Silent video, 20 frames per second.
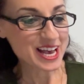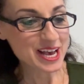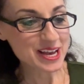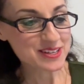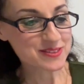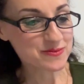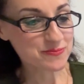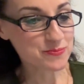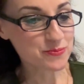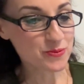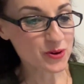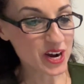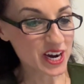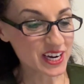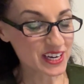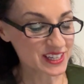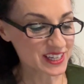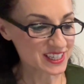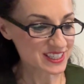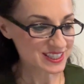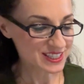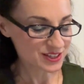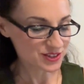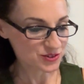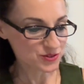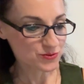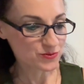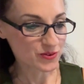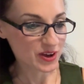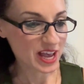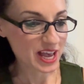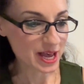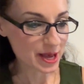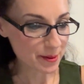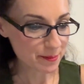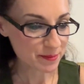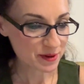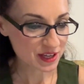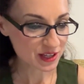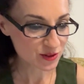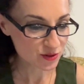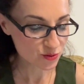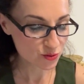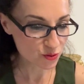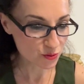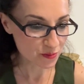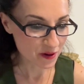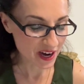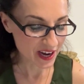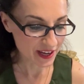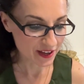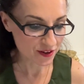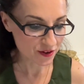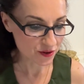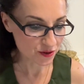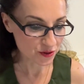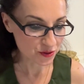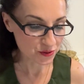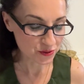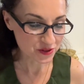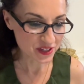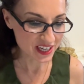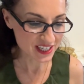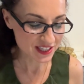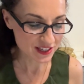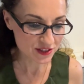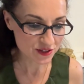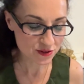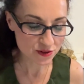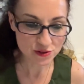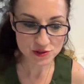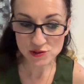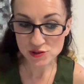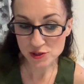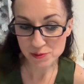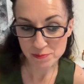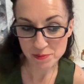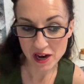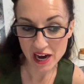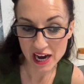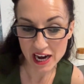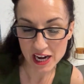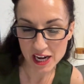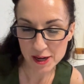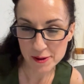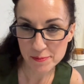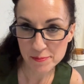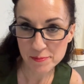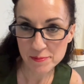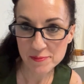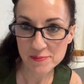Where does the tram in Dubai go? Does it go to the Palm?